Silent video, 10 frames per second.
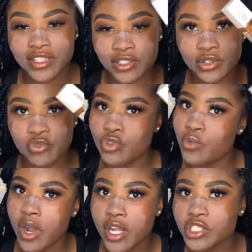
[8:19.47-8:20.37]
know if you
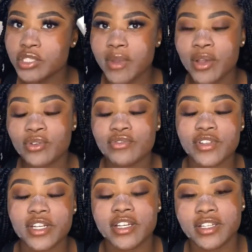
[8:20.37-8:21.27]
watch my old
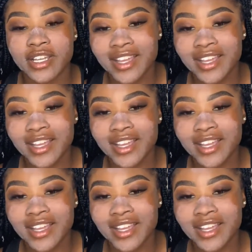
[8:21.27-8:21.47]
video,